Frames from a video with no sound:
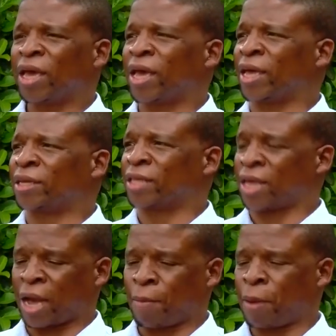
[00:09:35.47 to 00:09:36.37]
and they
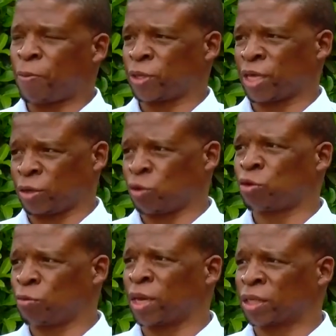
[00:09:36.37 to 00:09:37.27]
come up with a
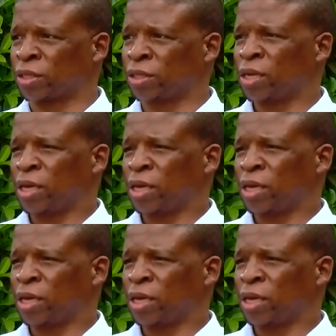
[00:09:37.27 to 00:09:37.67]
document